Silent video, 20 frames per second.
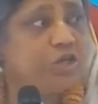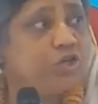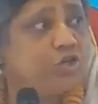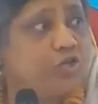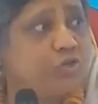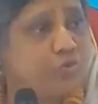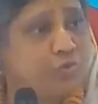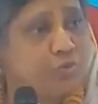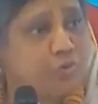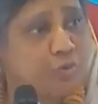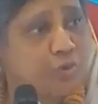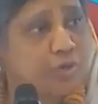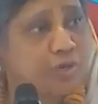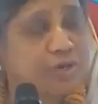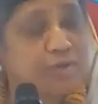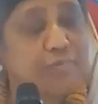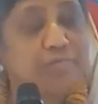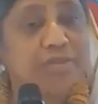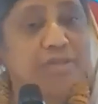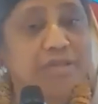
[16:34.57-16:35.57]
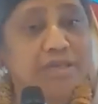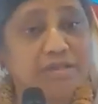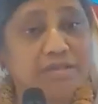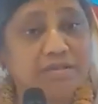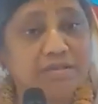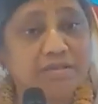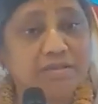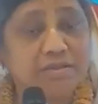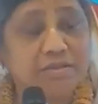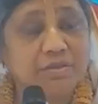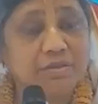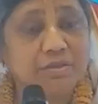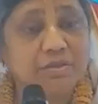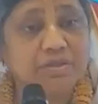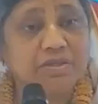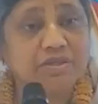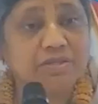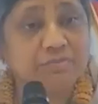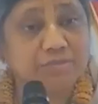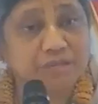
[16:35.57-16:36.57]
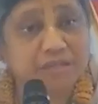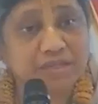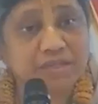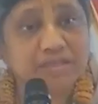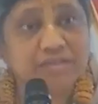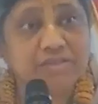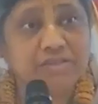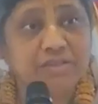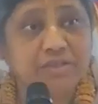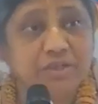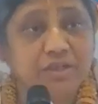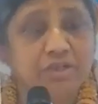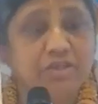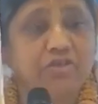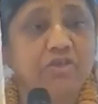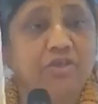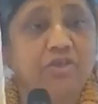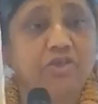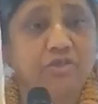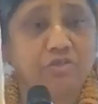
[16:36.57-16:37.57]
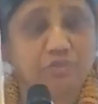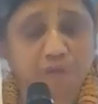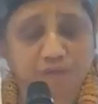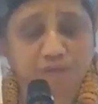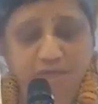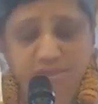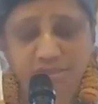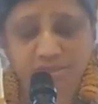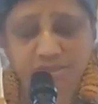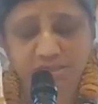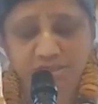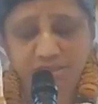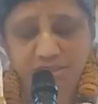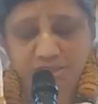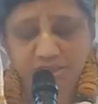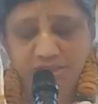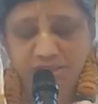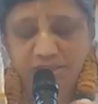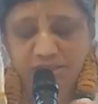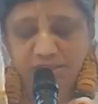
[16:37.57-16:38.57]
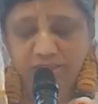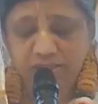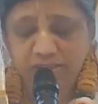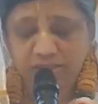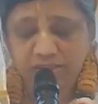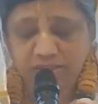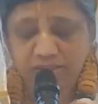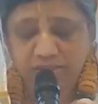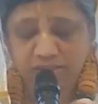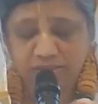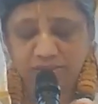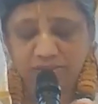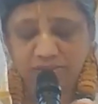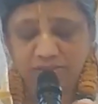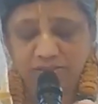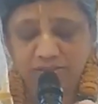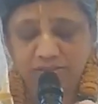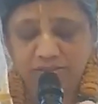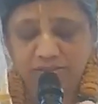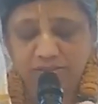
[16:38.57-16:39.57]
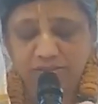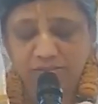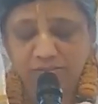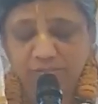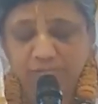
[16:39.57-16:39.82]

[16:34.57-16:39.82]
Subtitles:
to emanate this or disseminate this knowledge unto us, the